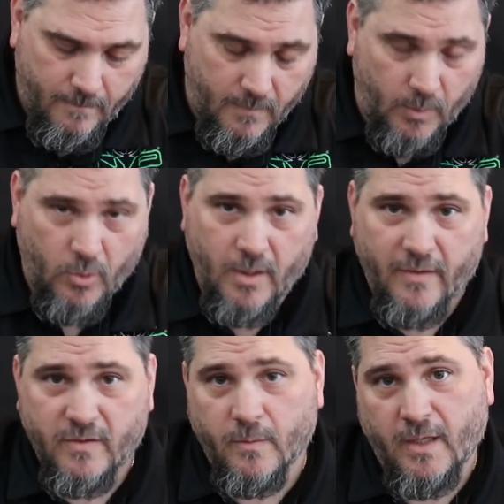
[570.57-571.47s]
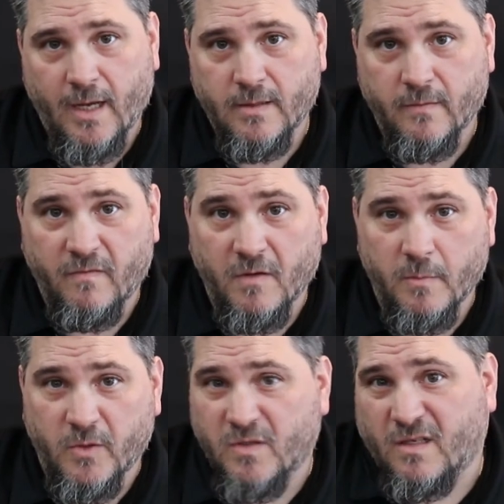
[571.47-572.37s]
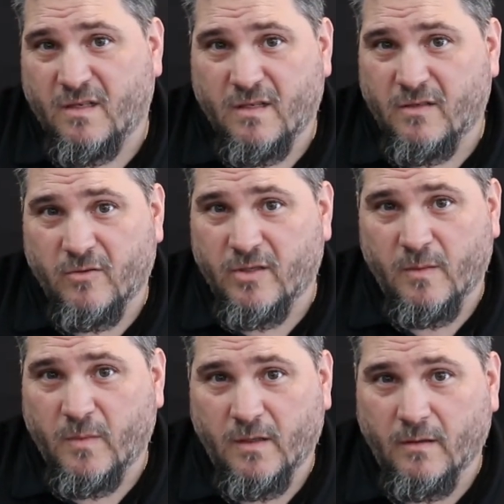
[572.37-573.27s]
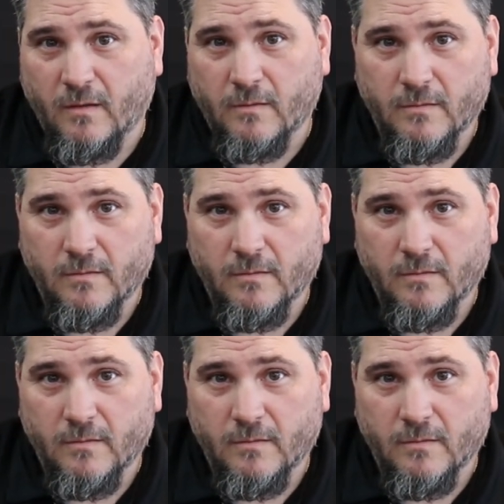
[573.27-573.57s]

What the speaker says: Maybe we'll have somebody add some fun music to this or something.